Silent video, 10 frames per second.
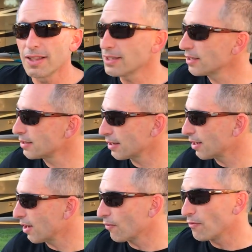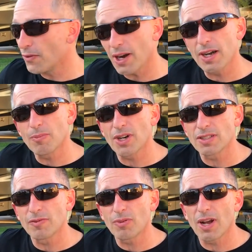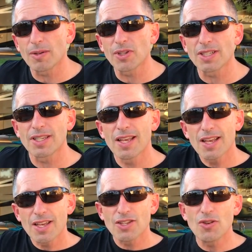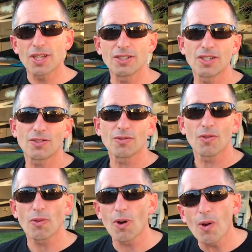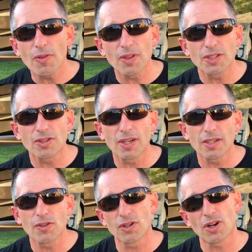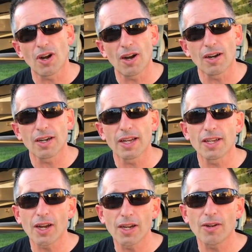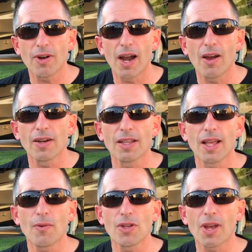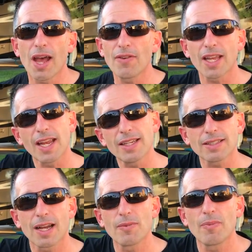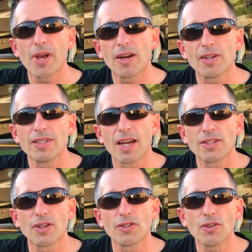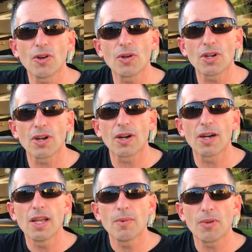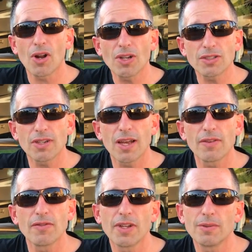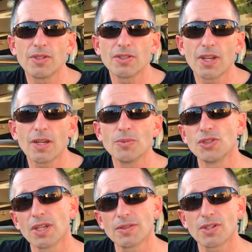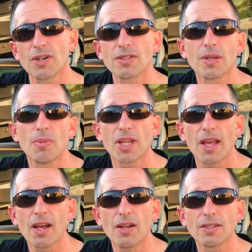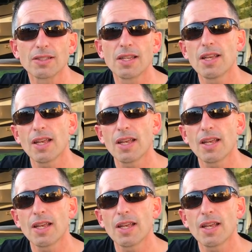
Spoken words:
This is a very impressive product because you can just throw it in the trunk of your car and carry it around, and that way you have it anytime the battery dies on your own car, but also have it available to help jumpstart somebody else.